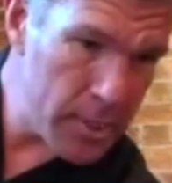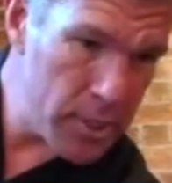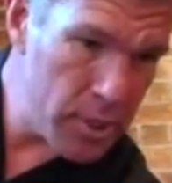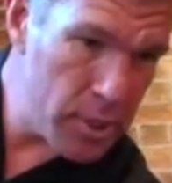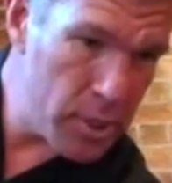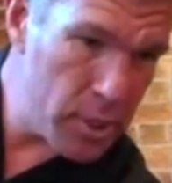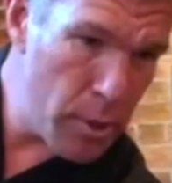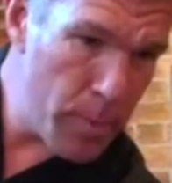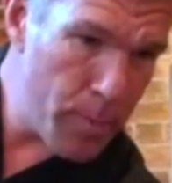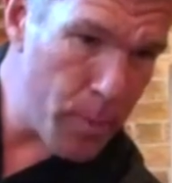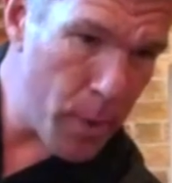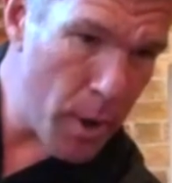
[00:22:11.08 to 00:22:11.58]
is
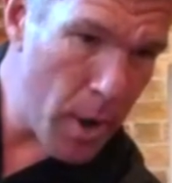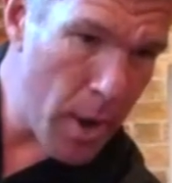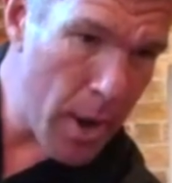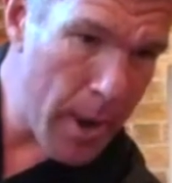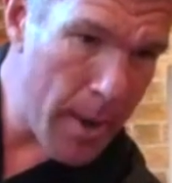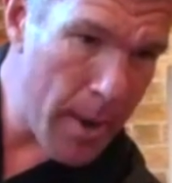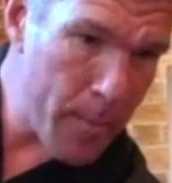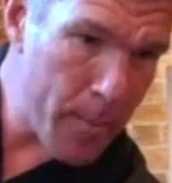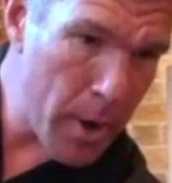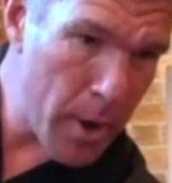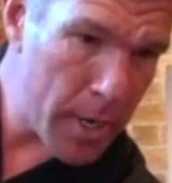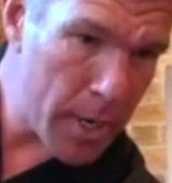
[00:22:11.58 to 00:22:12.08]
super
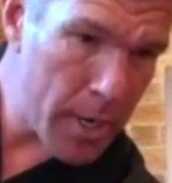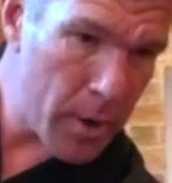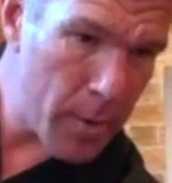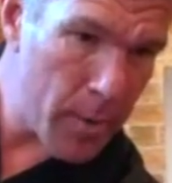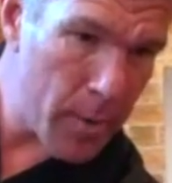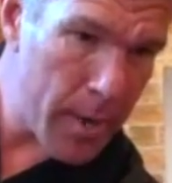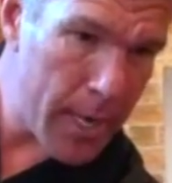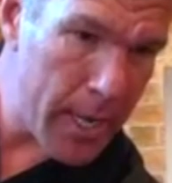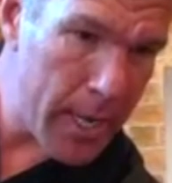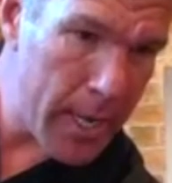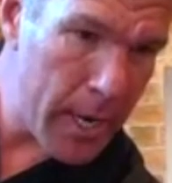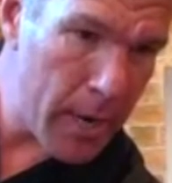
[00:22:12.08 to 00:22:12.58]
hot market
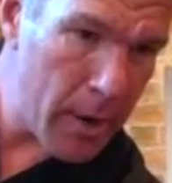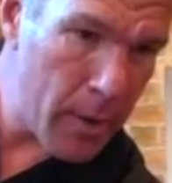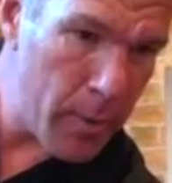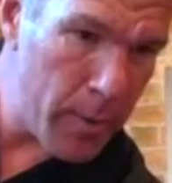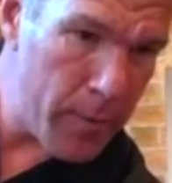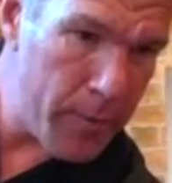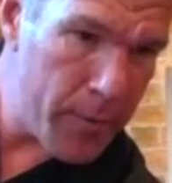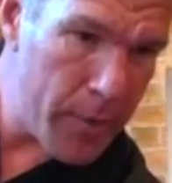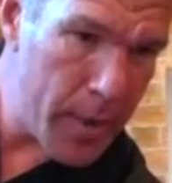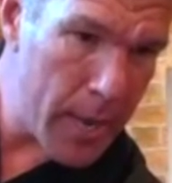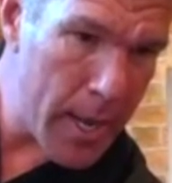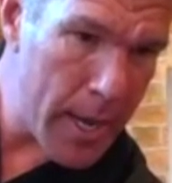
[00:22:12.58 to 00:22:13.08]
right here.
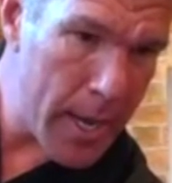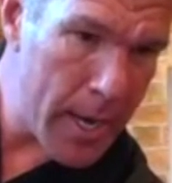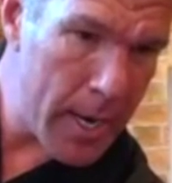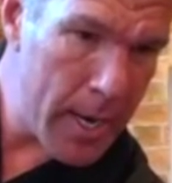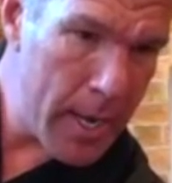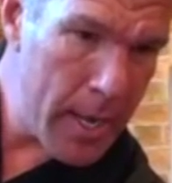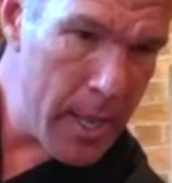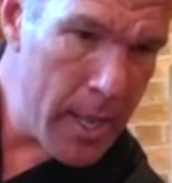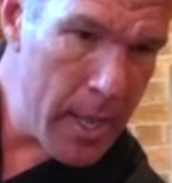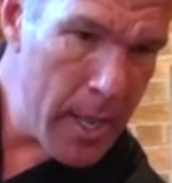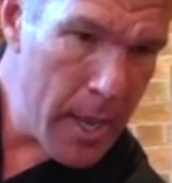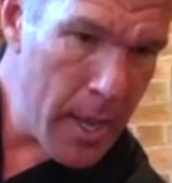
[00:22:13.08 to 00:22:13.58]
We've got,
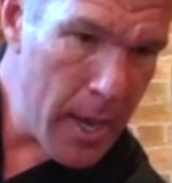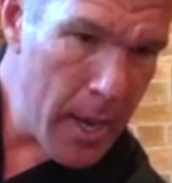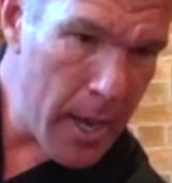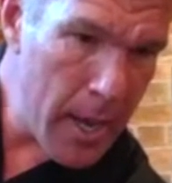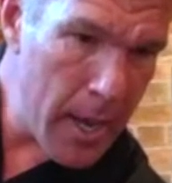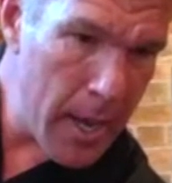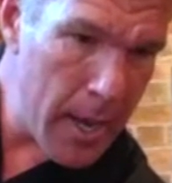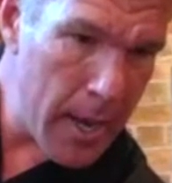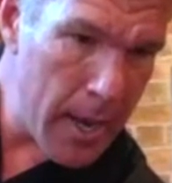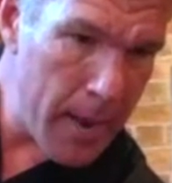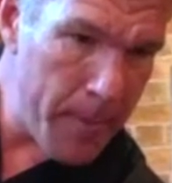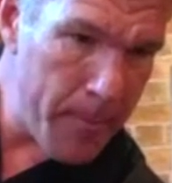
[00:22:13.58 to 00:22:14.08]

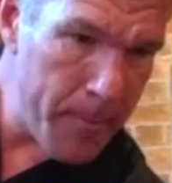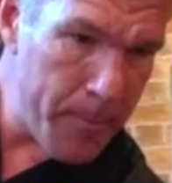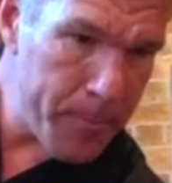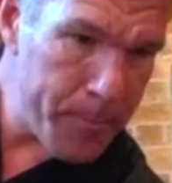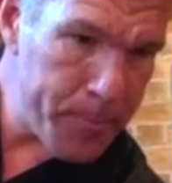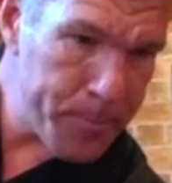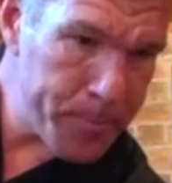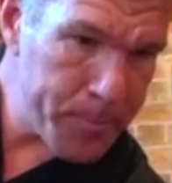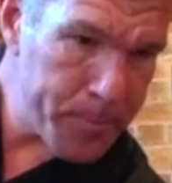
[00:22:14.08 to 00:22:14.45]
what